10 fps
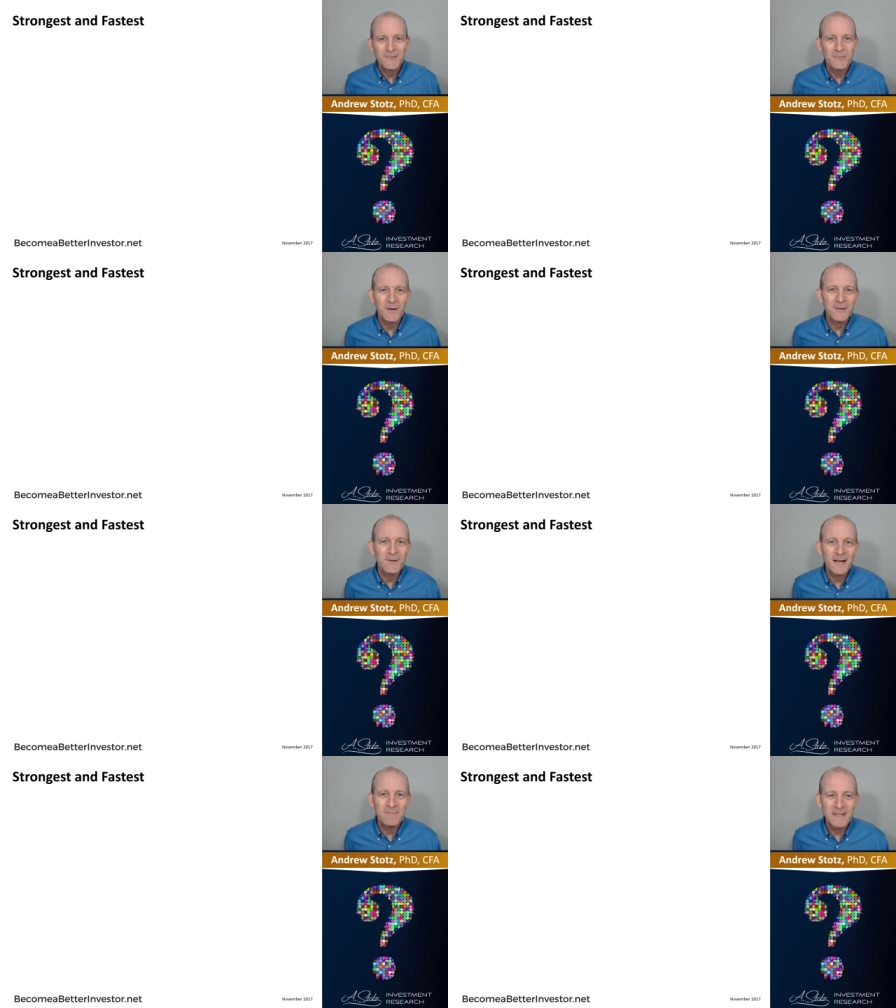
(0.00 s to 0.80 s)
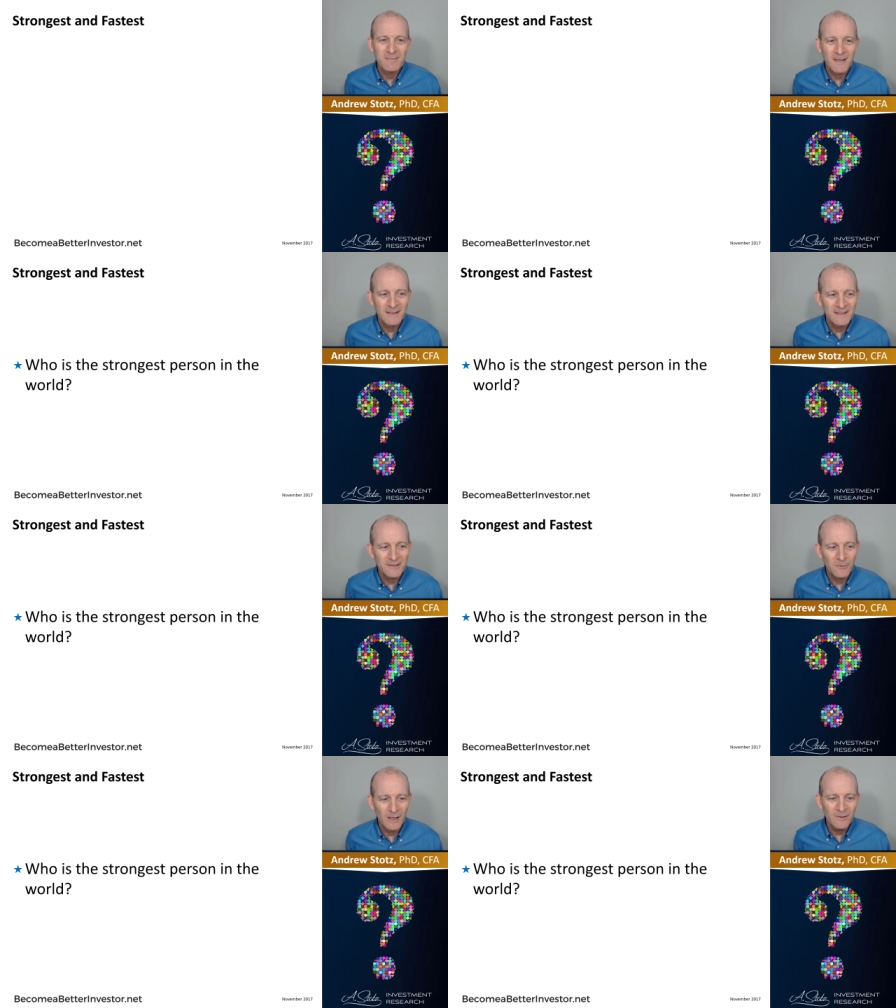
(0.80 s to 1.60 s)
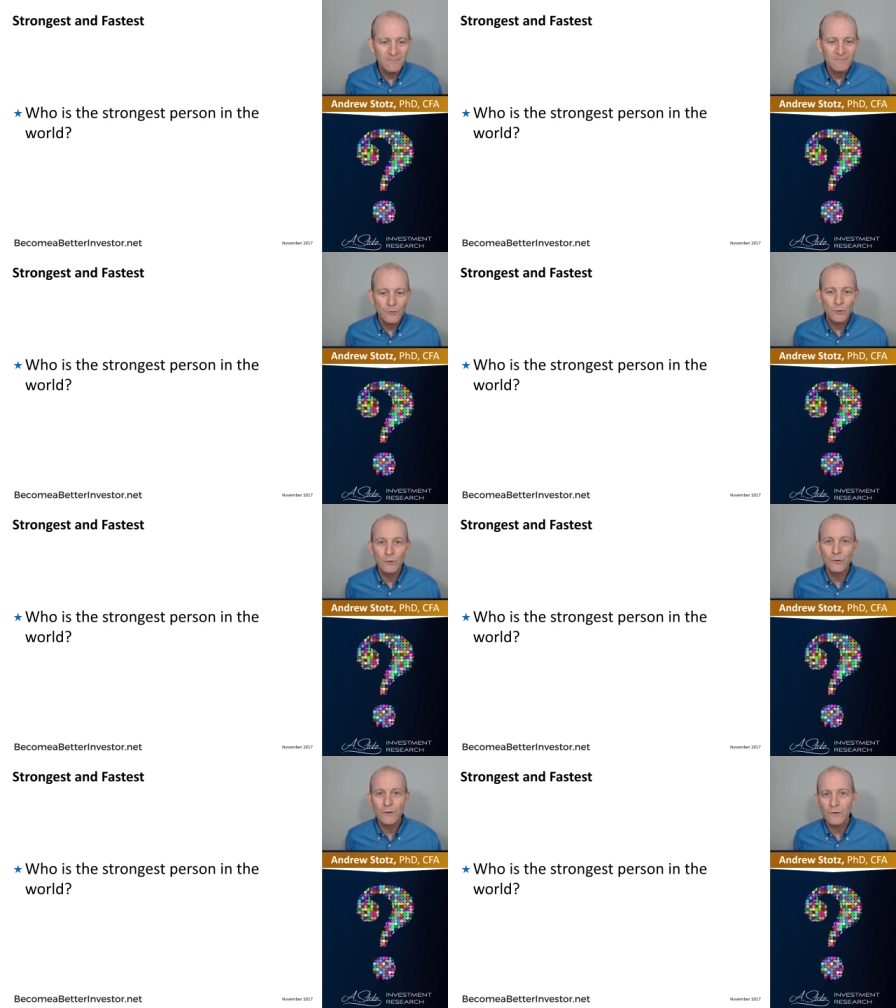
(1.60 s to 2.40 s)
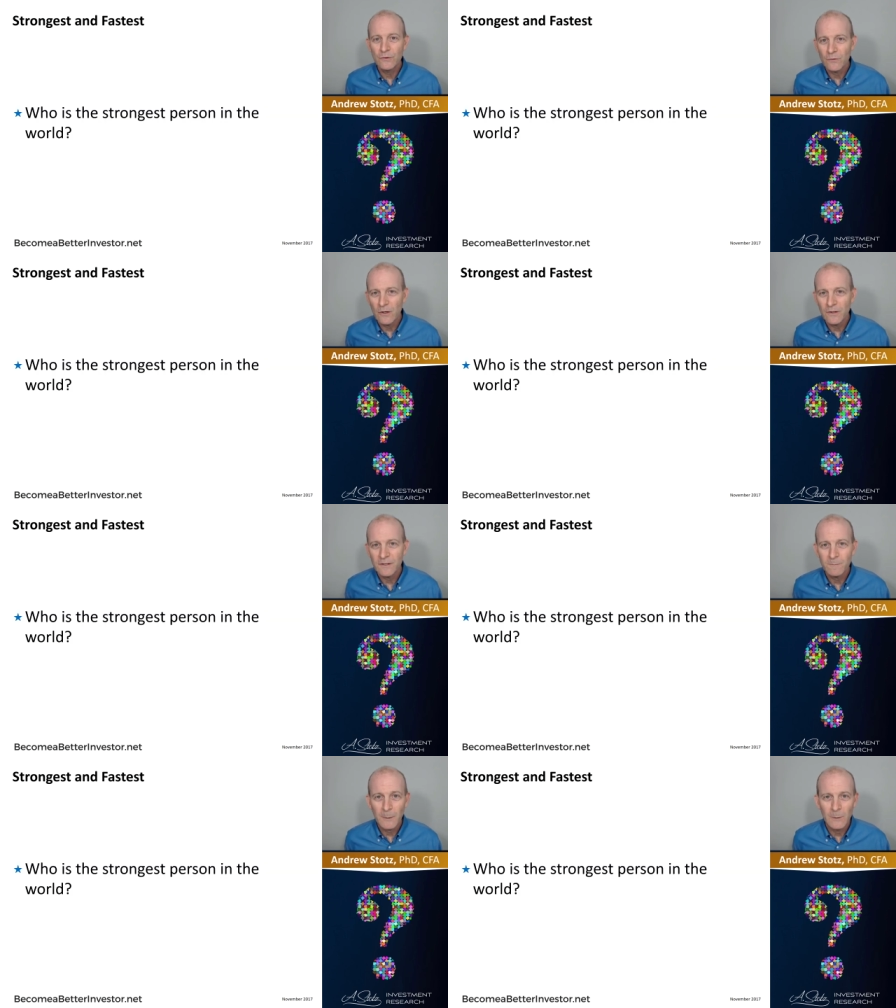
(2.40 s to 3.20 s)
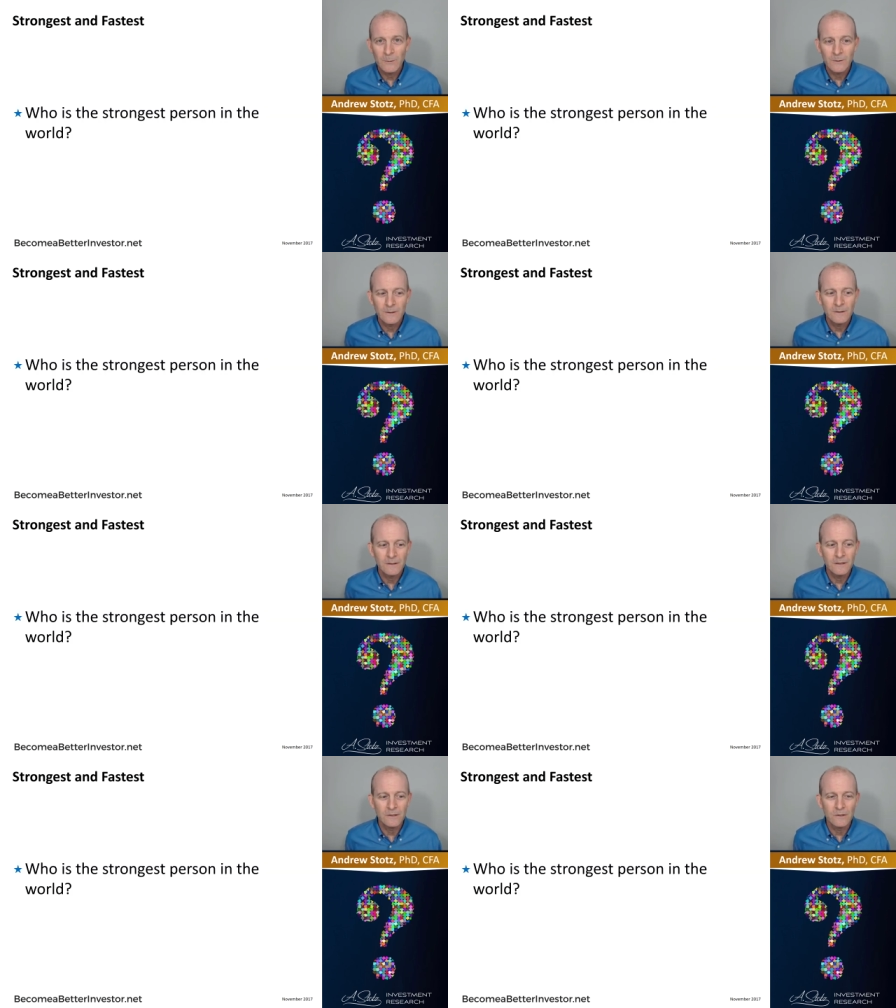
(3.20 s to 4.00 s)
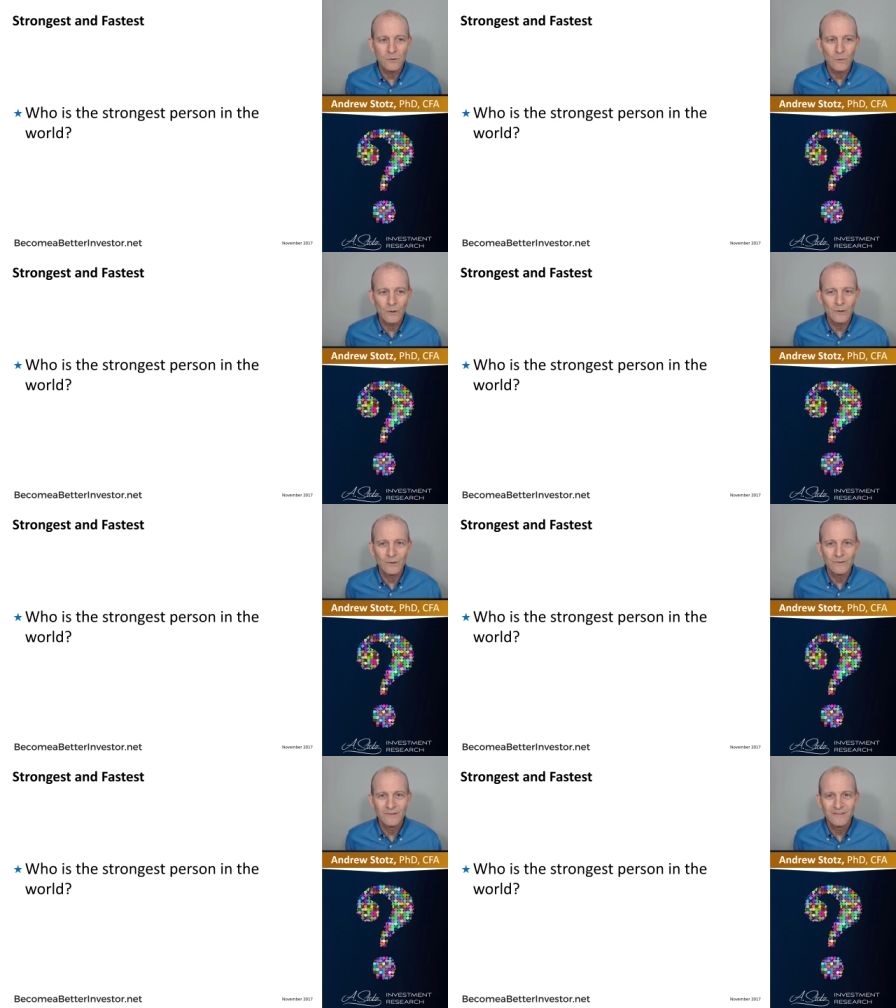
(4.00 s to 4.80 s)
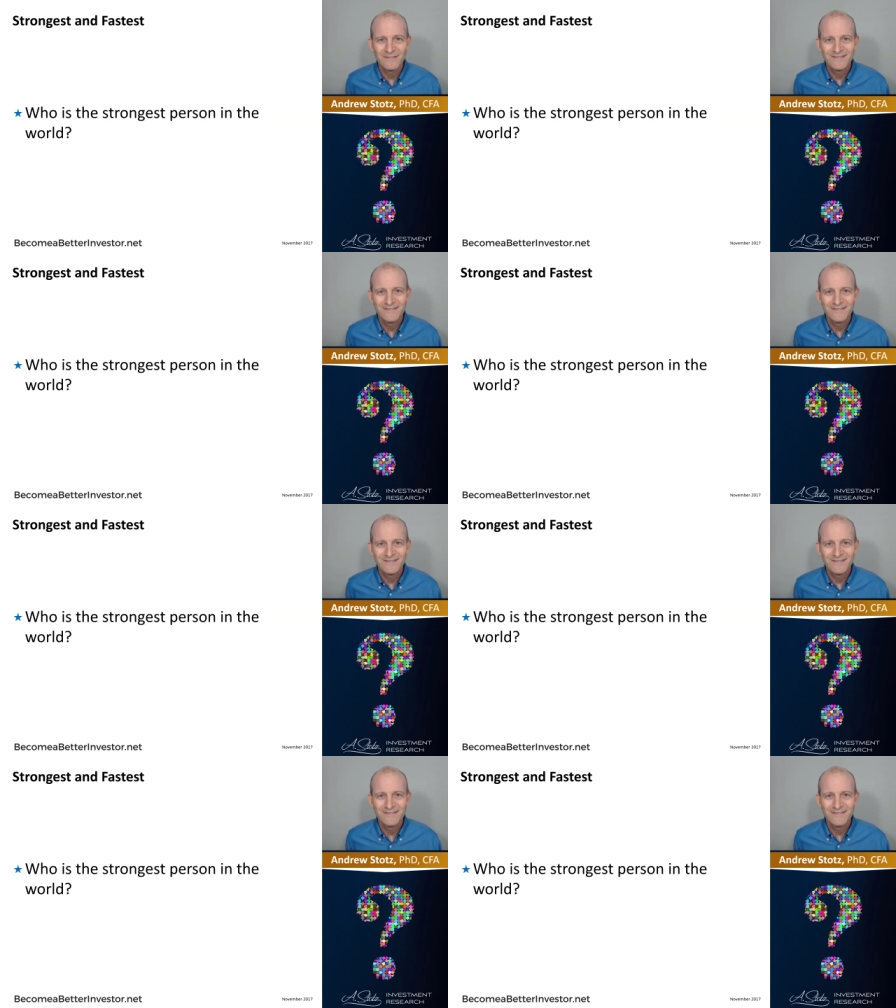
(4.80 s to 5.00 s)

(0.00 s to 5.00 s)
What do I mean by this? Well, who's the strongest person in the world?